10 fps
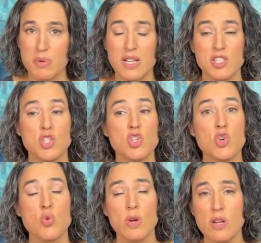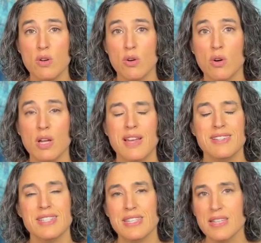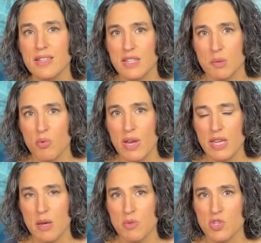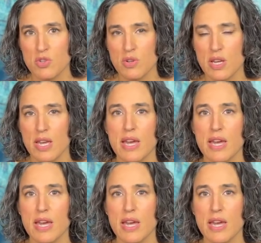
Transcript: because it's critical to healing the brain chemistry